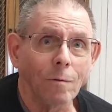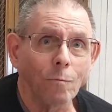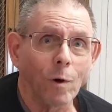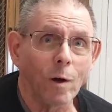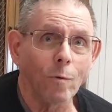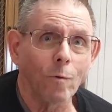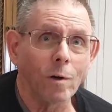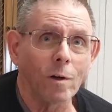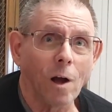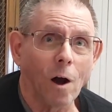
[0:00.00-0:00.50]
And
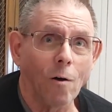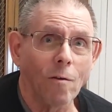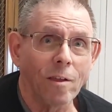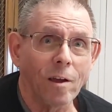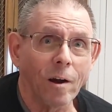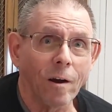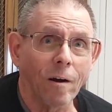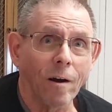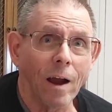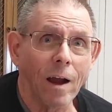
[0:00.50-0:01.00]
we would go
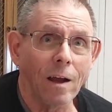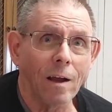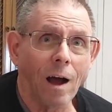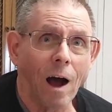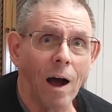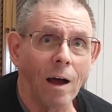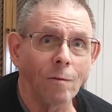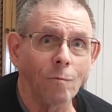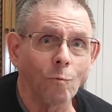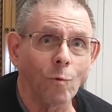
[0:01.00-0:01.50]
there
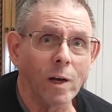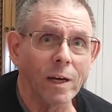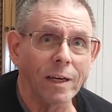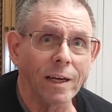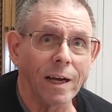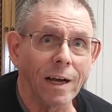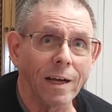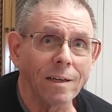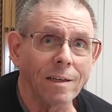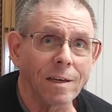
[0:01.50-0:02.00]
on
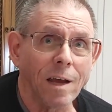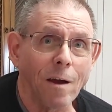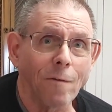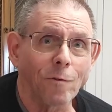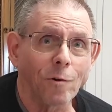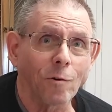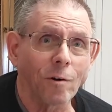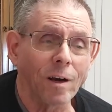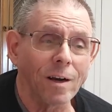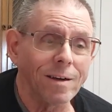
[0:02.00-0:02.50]
weekends
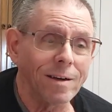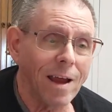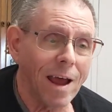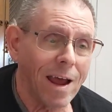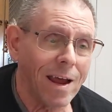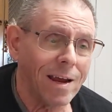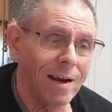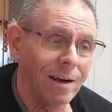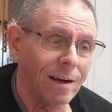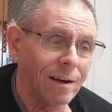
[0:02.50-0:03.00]
after a
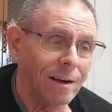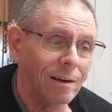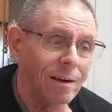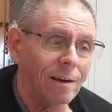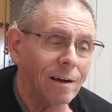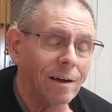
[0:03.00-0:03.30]
date.